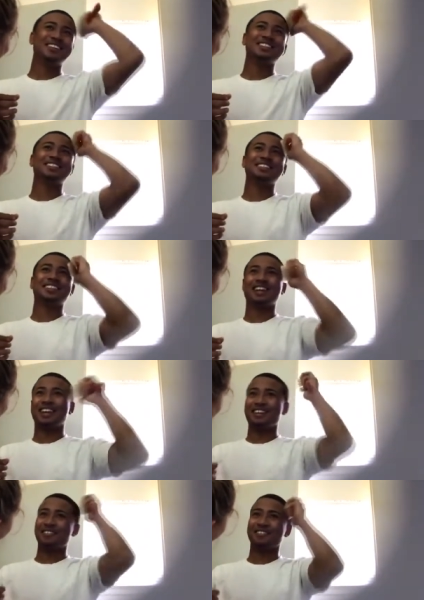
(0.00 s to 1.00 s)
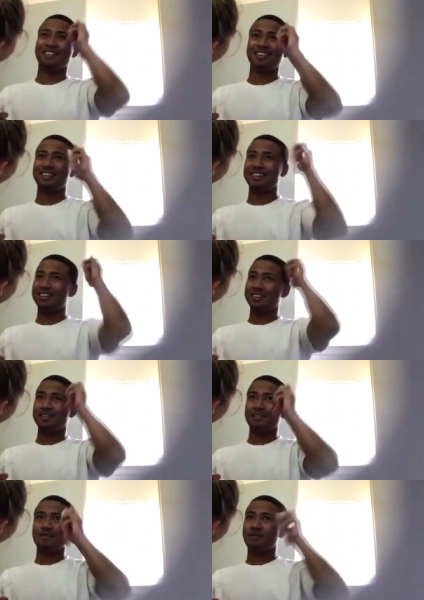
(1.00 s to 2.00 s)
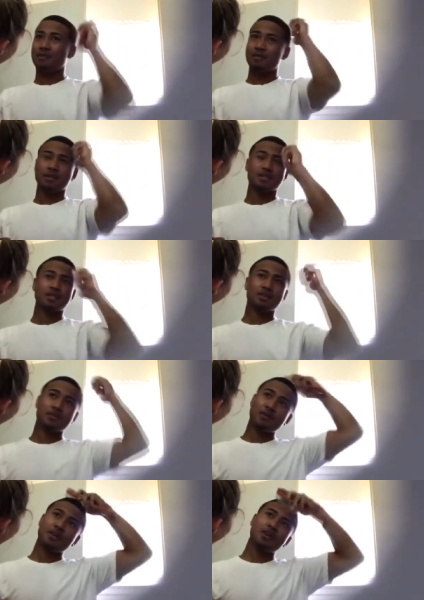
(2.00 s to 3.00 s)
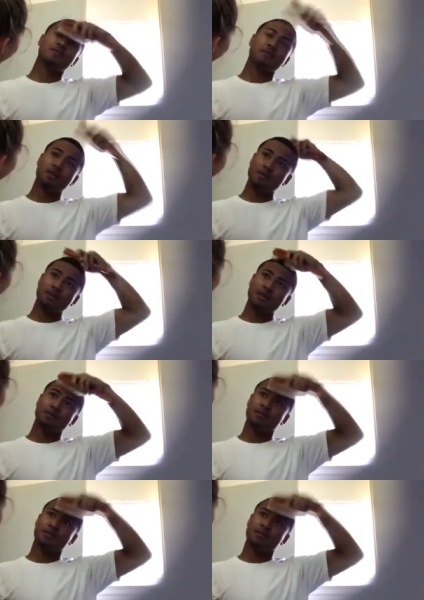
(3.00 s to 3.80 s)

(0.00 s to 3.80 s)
my sister came. Bro, my sister freaking burned me.